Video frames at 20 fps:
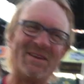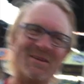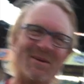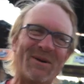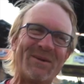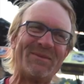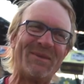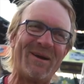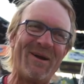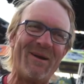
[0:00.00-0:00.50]

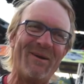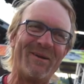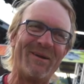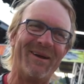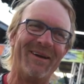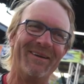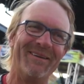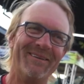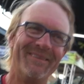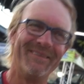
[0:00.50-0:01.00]
each of you
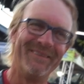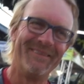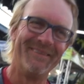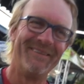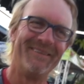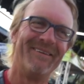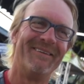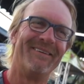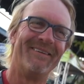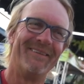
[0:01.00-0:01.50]
for taking
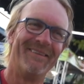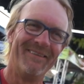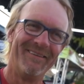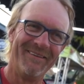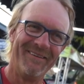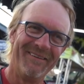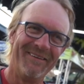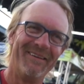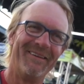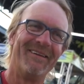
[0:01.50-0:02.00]
the time
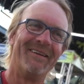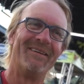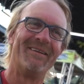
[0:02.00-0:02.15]
so